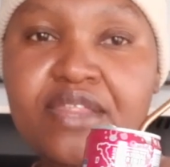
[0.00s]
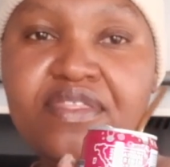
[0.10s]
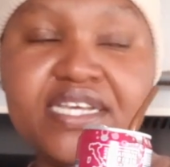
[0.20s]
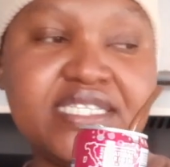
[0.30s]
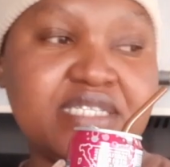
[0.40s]

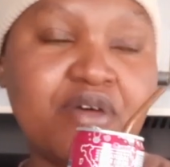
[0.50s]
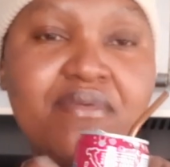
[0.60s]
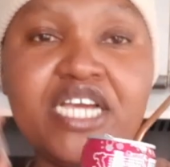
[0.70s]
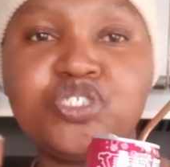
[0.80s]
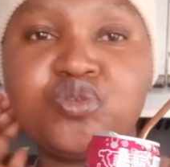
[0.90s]
This is
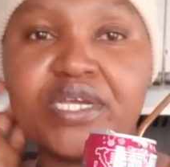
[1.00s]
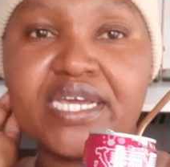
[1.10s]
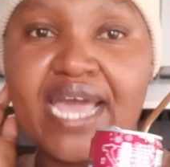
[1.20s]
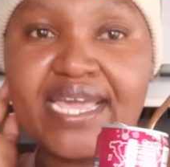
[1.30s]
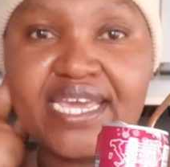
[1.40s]
probably a
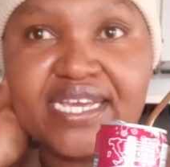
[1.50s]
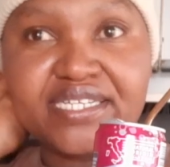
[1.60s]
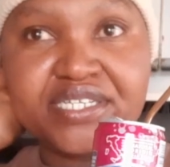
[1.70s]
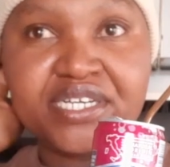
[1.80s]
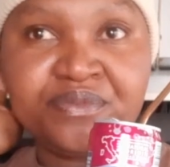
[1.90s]
drink I
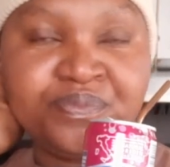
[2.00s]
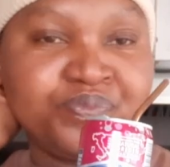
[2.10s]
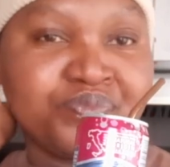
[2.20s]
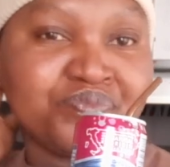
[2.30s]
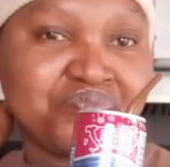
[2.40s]
can
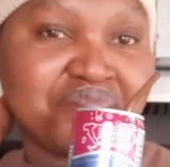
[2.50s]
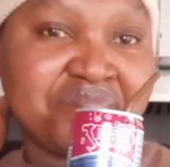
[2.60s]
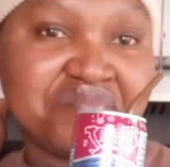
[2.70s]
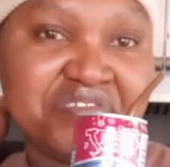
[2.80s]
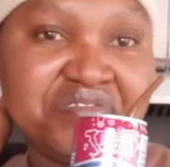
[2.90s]

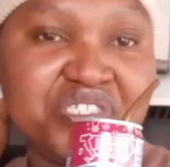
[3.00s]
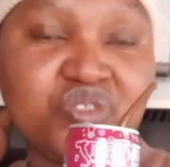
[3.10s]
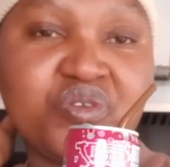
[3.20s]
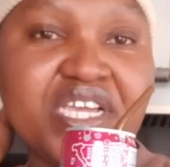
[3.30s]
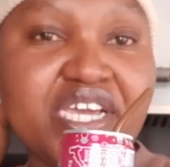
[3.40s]

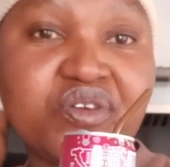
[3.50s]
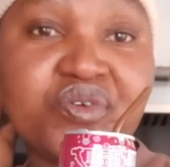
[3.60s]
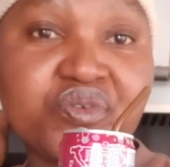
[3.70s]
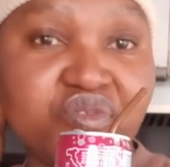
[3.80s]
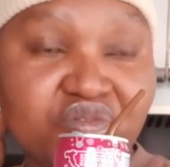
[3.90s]
drink at
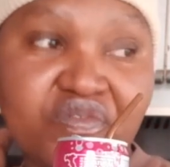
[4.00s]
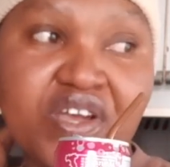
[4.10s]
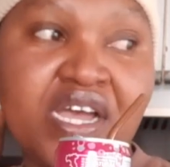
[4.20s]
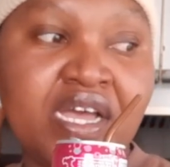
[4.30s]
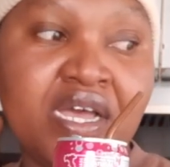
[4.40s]
Groove.
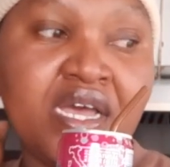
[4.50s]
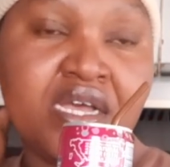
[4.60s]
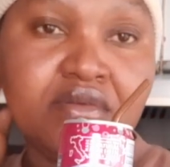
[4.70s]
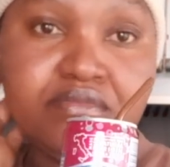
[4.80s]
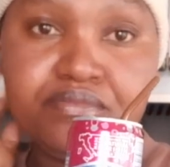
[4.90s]

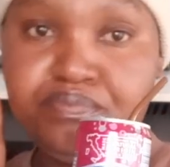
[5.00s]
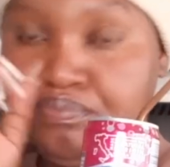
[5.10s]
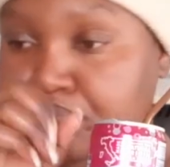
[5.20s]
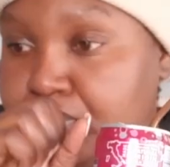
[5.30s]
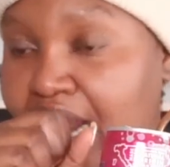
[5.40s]

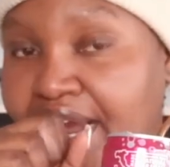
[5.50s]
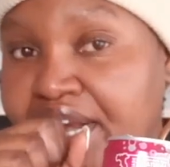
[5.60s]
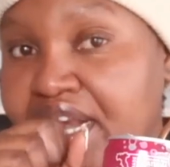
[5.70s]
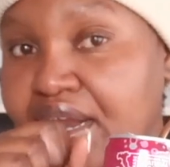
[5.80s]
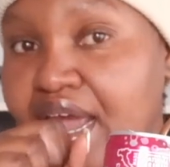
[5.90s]
It's like
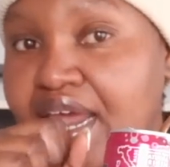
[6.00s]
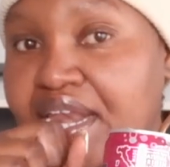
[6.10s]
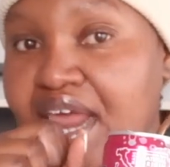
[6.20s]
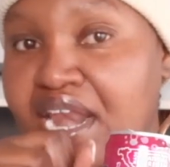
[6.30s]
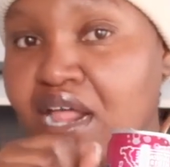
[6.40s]
a
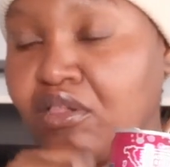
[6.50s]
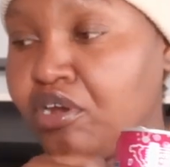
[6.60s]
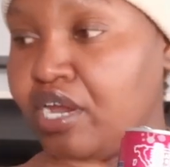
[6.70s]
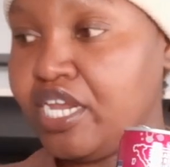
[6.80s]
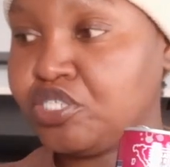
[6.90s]

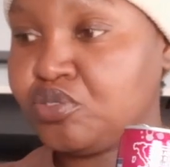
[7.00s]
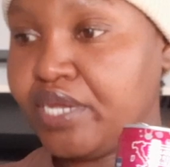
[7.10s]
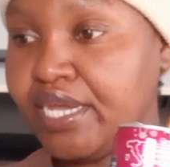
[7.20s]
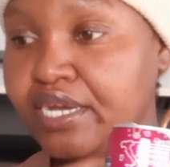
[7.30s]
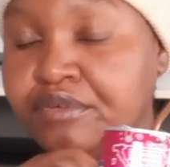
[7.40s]
non-alcoholic
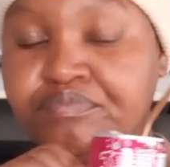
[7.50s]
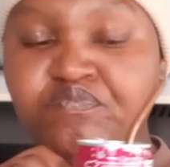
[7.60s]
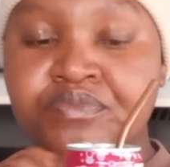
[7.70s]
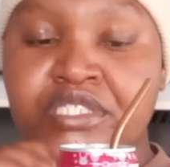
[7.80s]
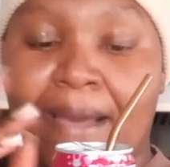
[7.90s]
drink.
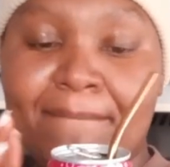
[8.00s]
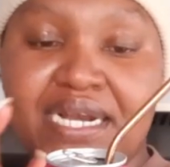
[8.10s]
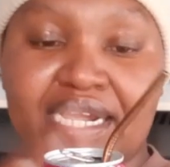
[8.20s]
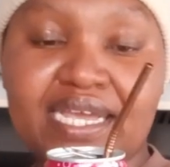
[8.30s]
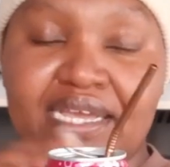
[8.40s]

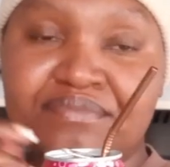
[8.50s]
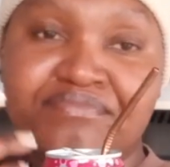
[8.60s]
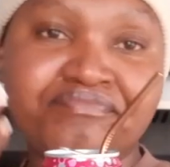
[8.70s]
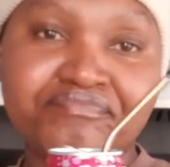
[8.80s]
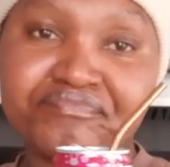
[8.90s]
But hey,
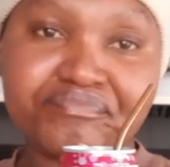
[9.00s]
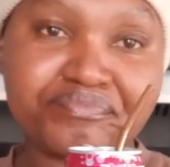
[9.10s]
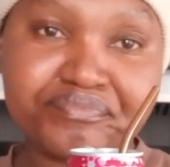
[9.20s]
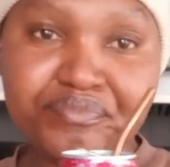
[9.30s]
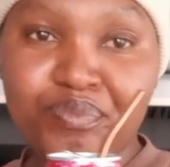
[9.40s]

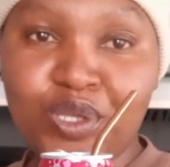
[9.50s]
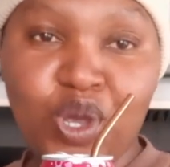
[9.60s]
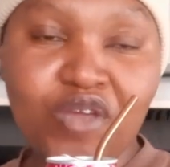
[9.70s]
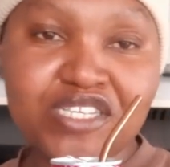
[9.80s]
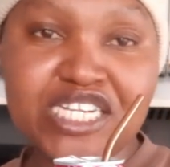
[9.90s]

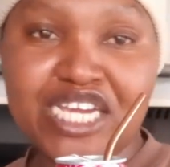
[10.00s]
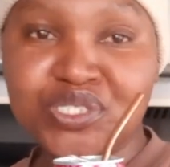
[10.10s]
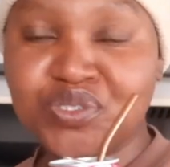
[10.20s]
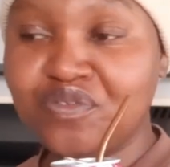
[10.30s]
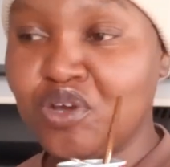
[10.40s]
I used to be
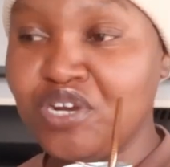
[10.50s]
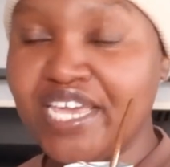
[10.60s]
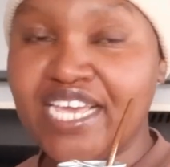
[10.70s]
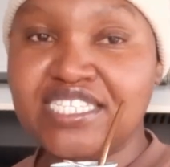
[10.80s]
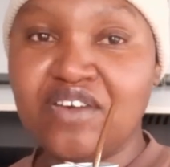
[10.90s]
at Groove, the
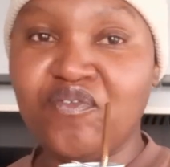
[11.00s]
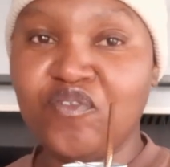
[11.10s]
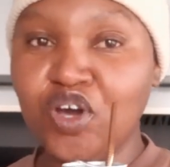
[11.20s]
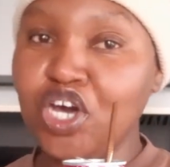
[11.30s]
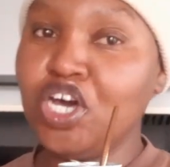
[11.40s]
indicator
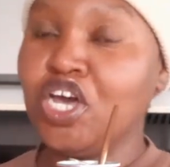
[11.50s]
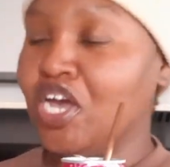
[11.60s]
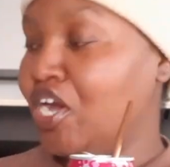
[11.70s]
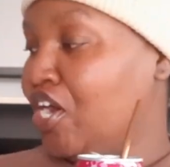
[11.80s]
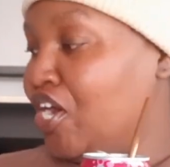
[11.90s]
for, I
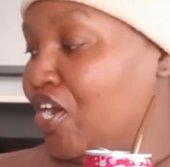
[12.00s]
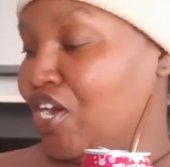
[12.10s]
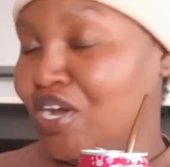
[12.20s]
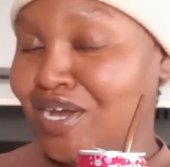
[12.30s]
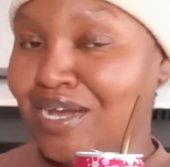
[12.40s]

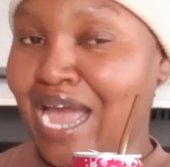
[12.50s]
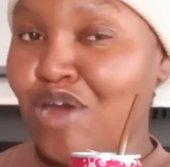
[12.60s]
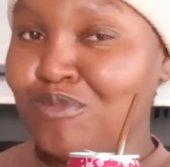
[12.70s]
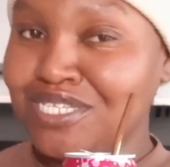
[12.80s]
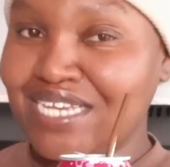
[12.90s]

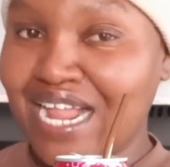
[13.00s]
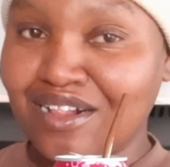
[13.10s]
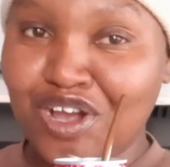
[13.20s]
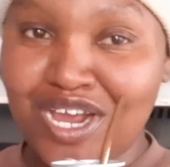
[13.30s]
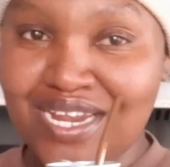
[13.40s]
almost said
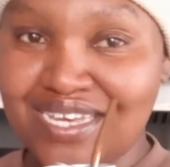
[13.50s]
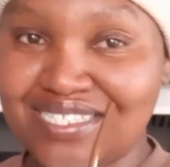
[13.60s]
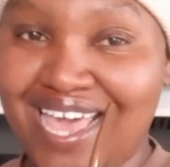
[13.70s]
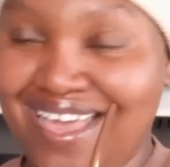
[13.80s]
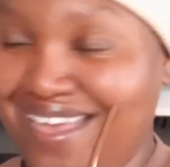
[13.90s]
alcoholics,